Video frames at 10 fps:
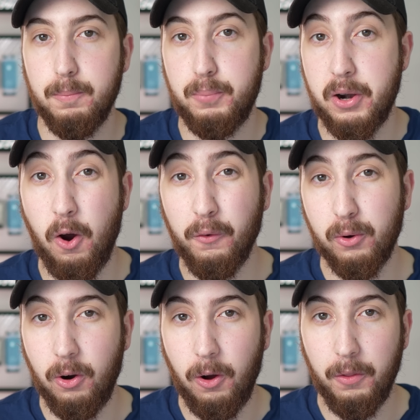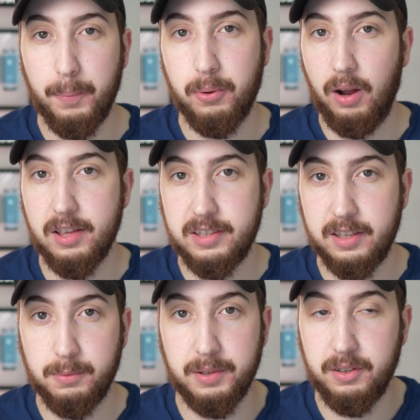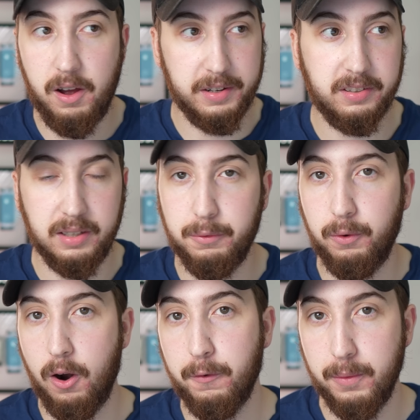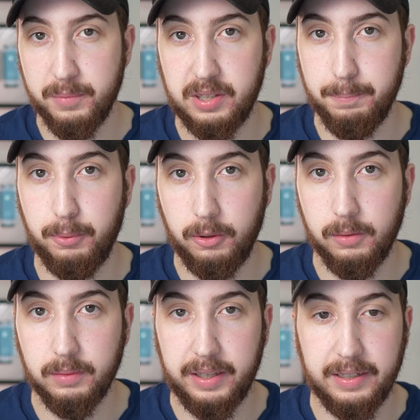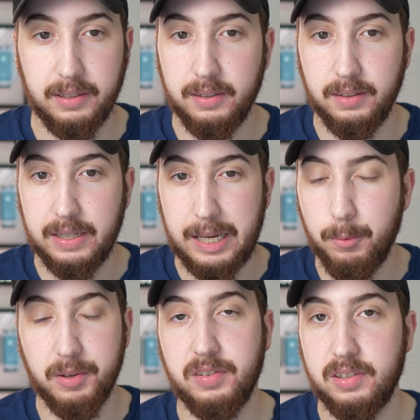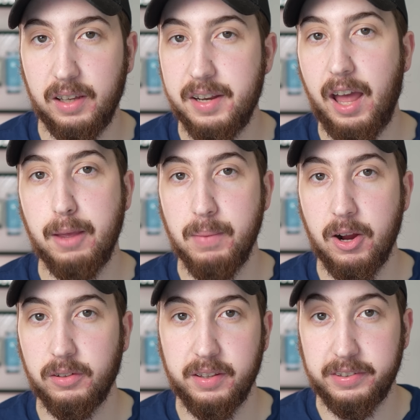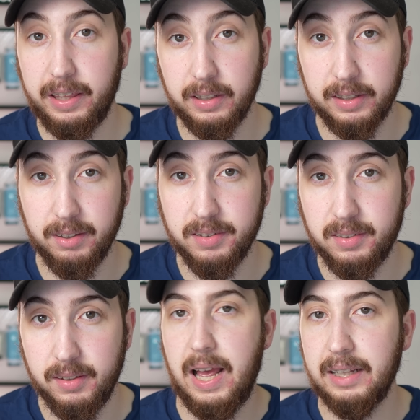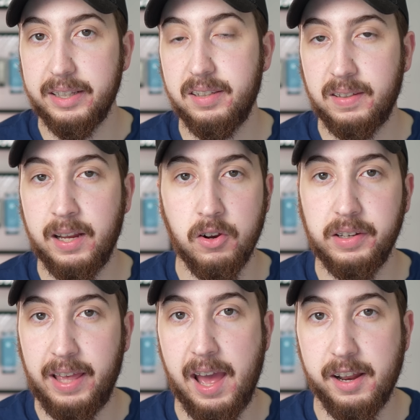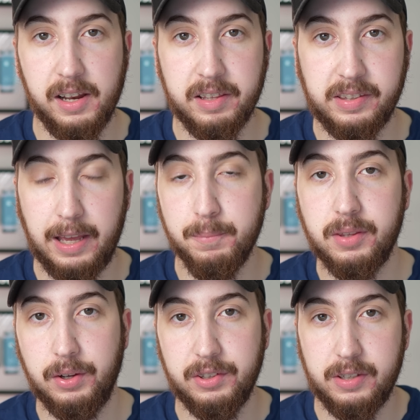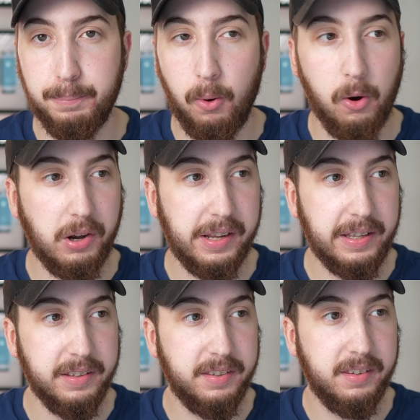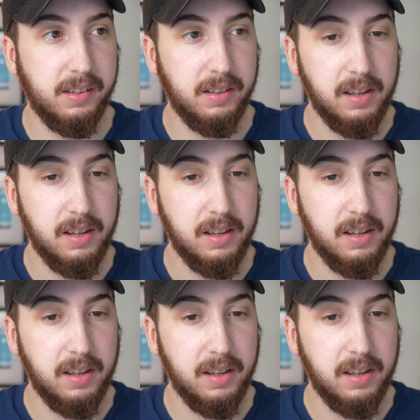But overall, the process was honestly far from simple. It was a nightmare, to say the least. At least here in Canada, Samsung support is